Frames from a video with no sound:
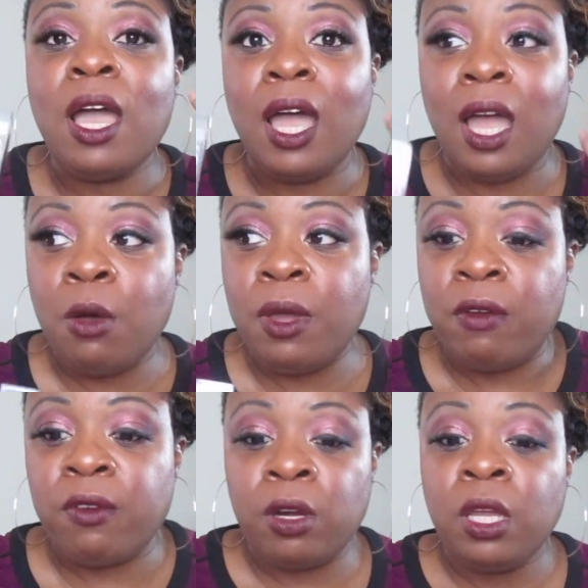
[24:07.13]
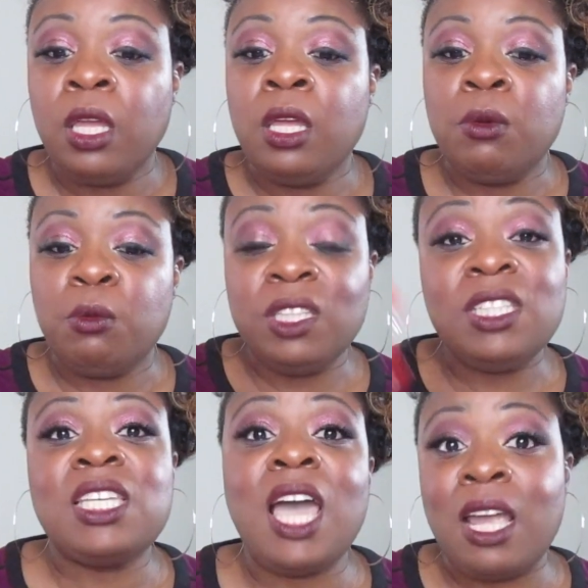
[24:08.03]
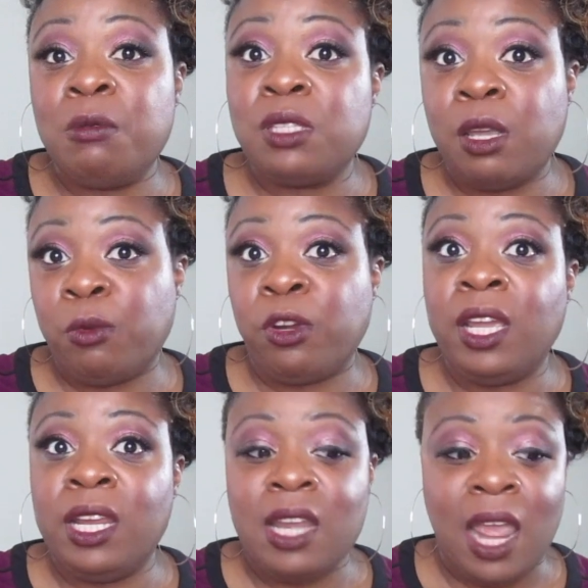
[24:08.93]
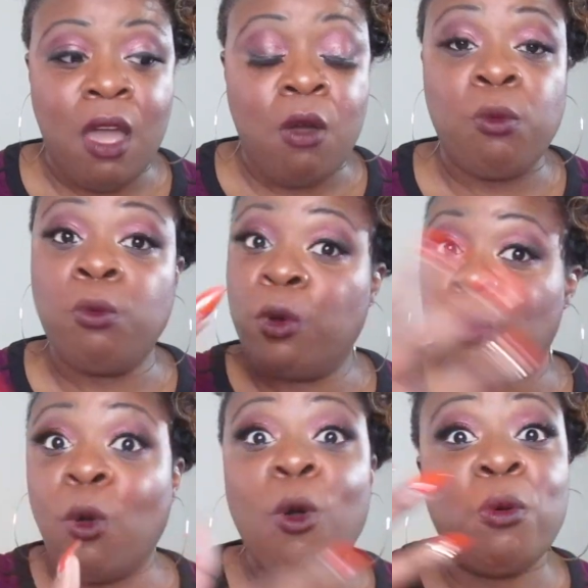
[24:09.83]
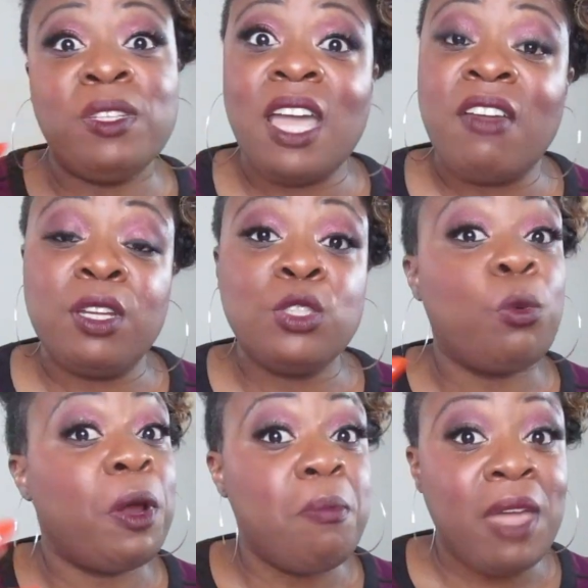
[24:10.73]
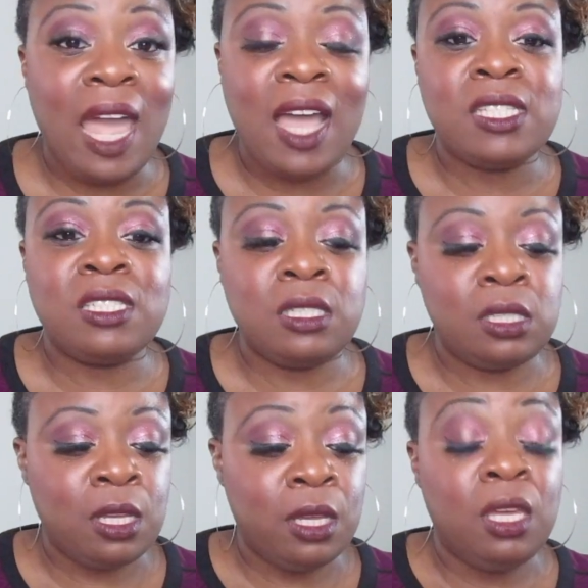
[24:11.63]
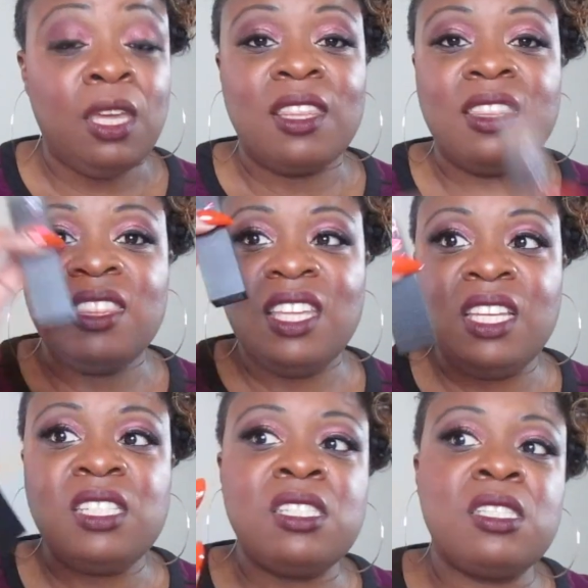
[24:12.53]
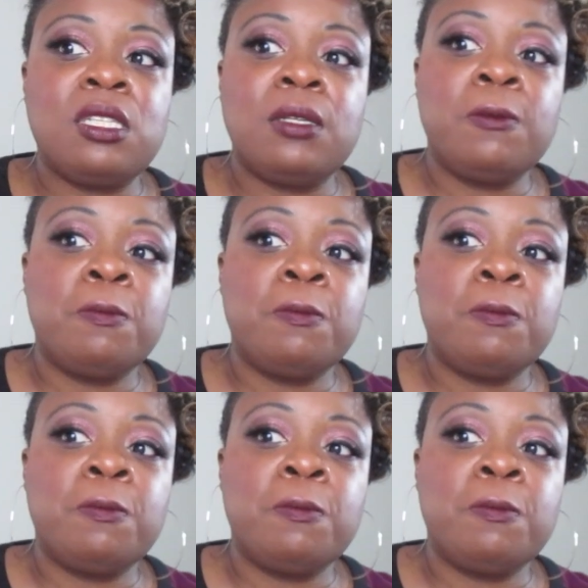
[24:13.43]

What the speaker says: However, with the times that we're in now, where we're always having to wear masks, this